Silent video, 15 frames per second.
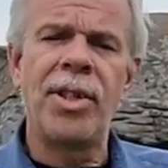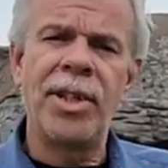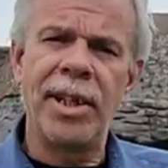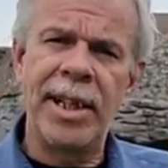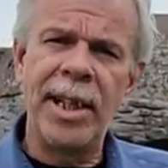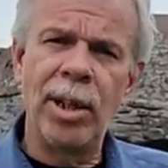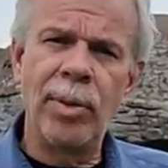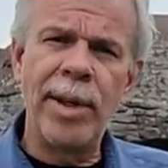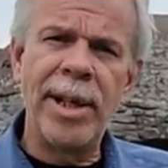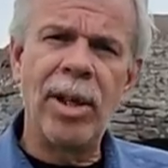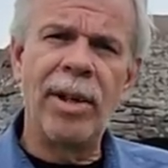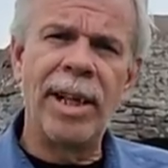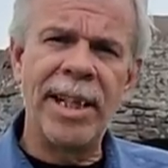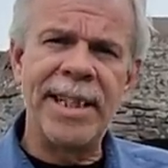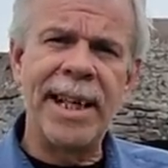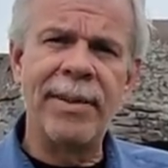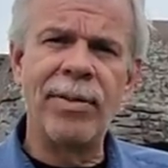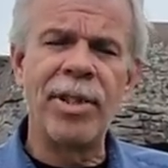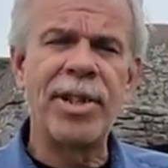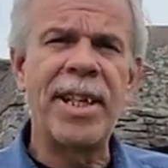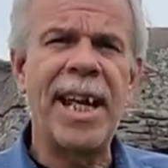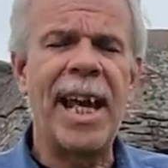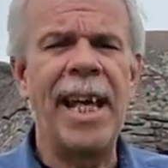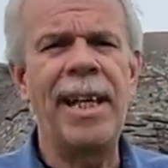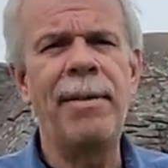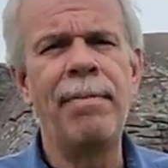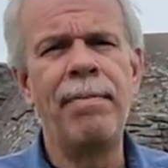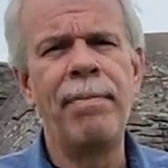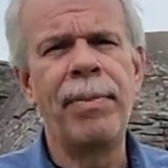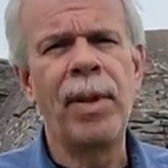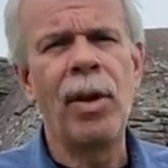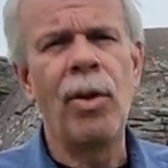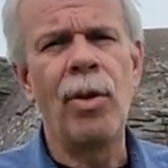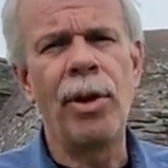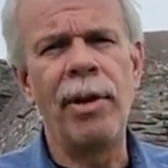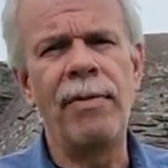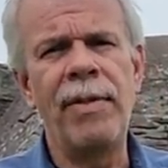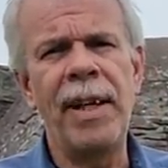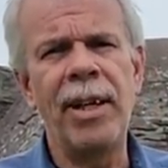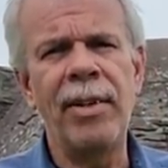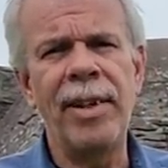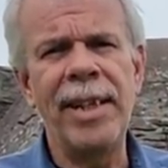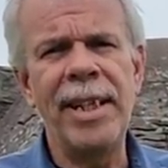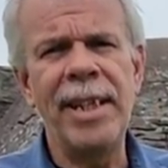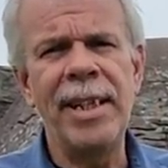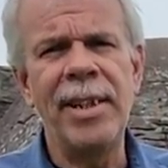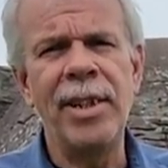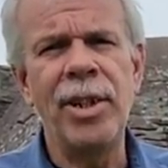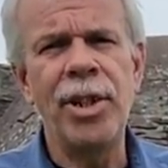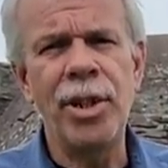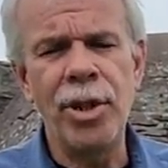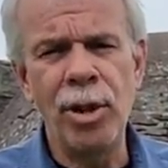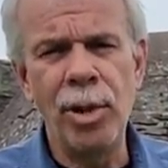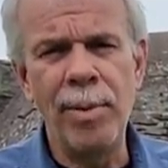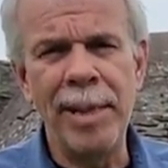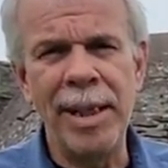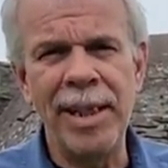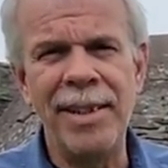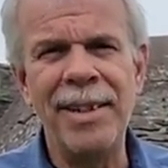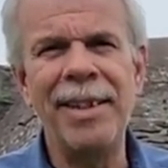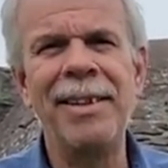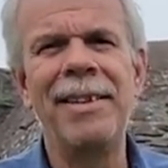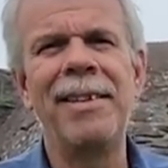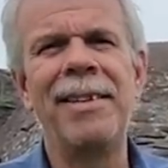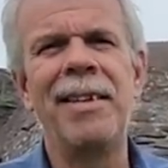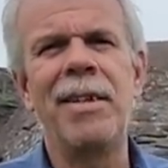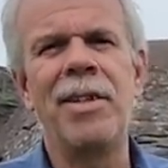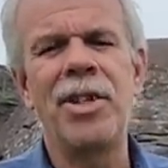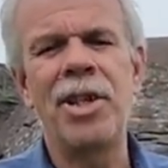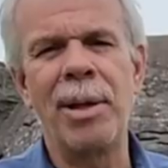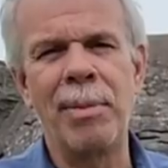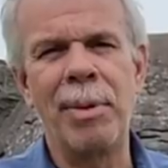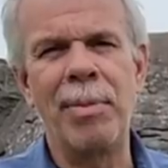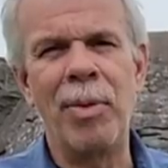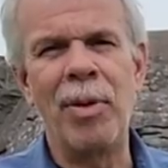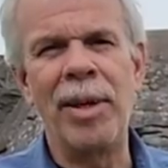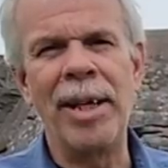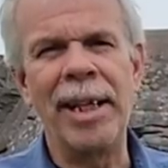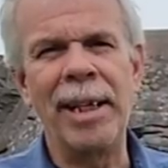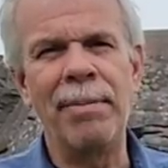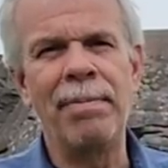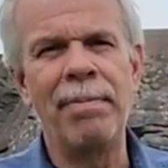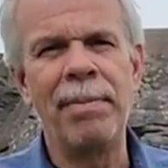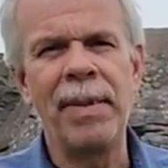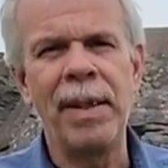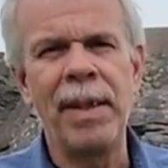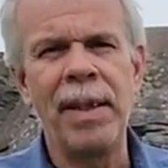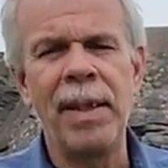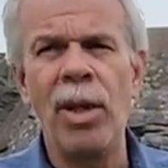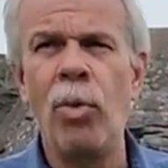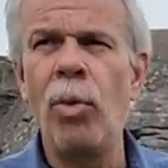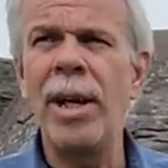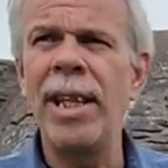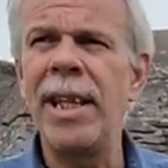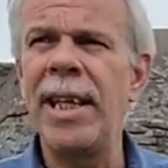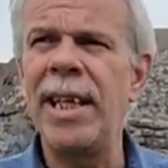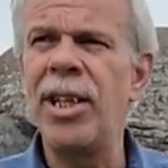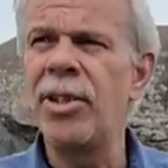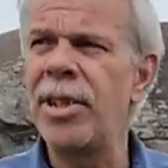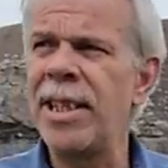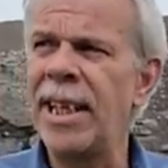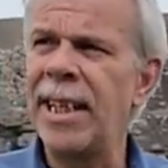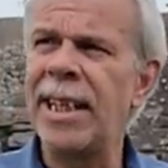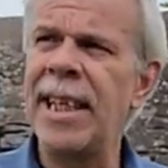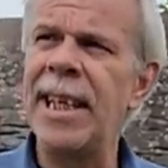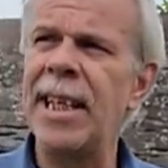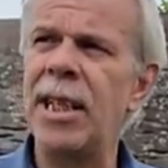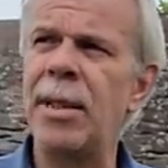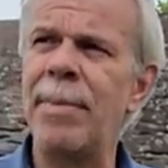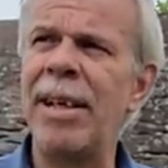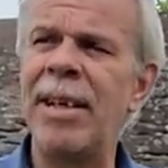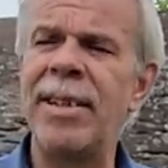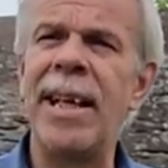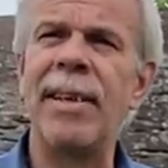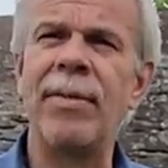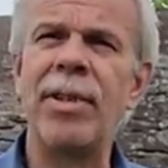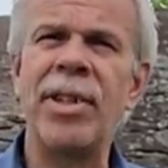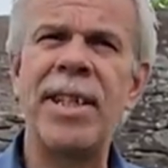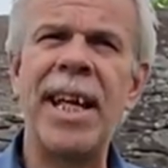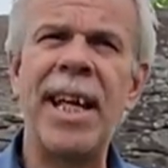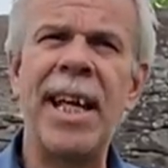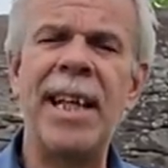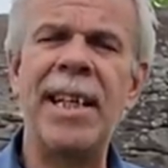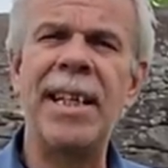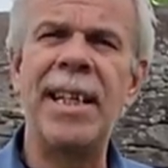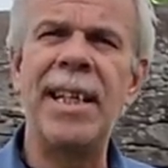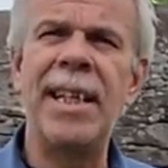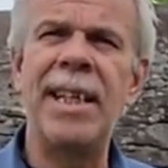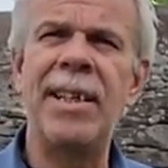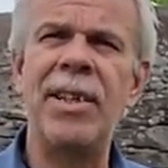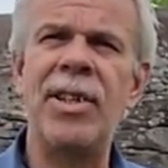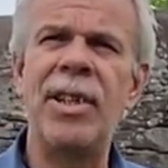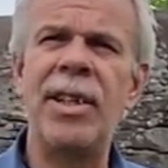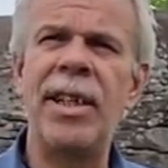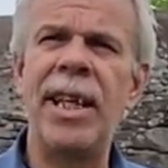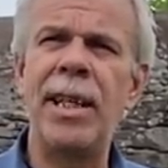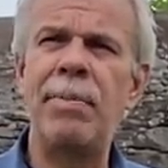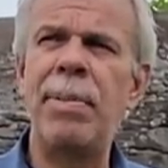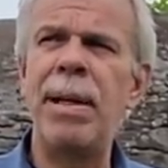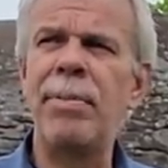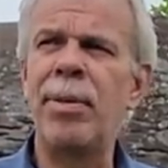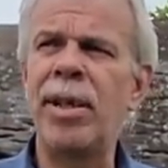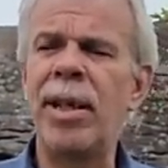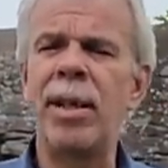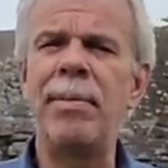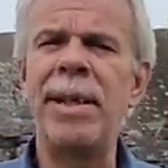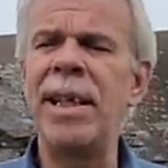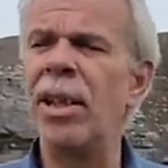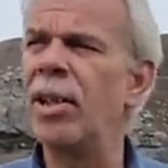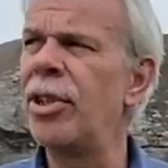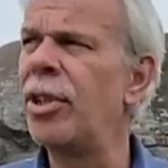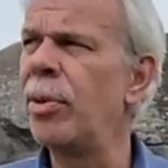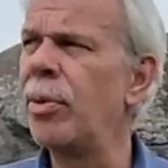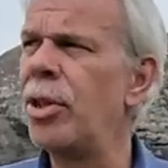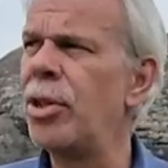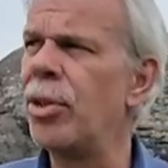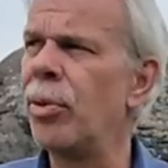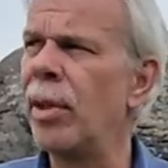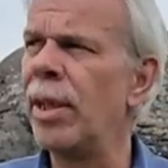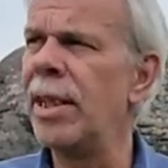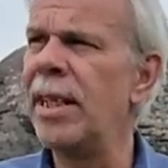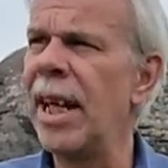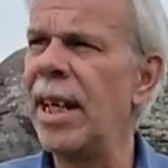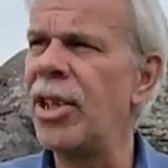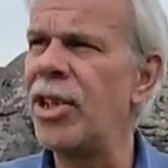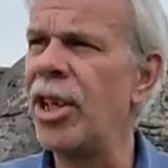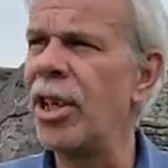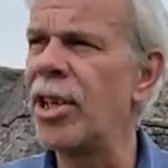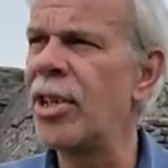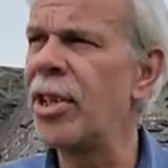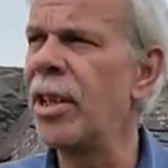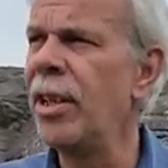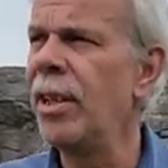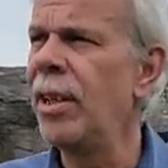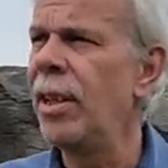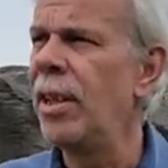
So here we are at Devil's Den on a very humid summer morning. One of the interesting things about Devil's Den is that people come here to enjoy not just